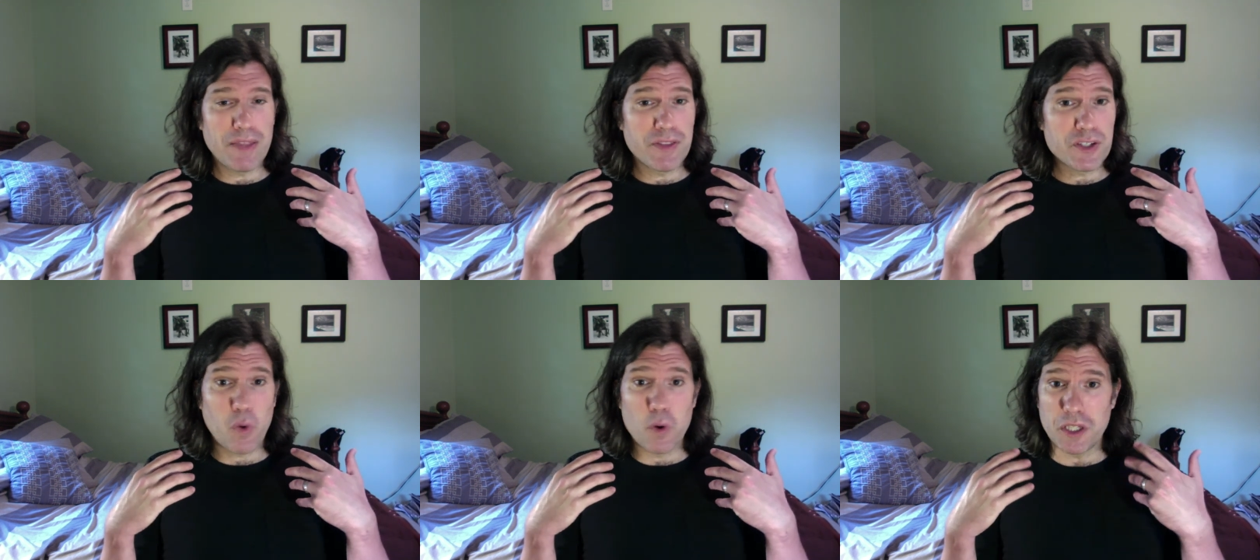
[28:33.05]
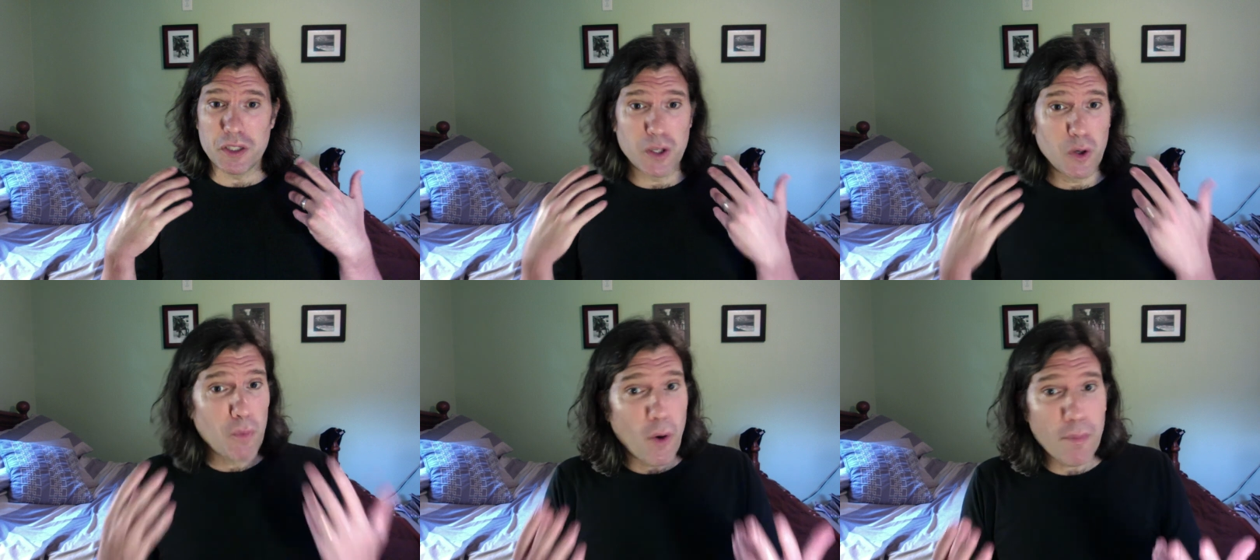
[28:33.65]
this course a little
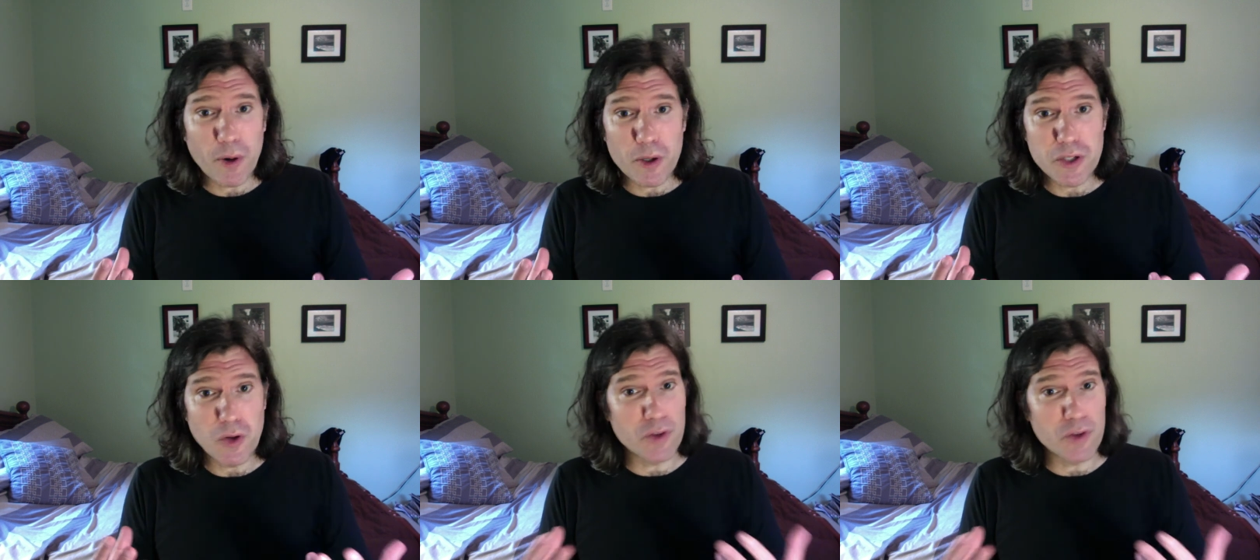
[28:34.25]
more personal.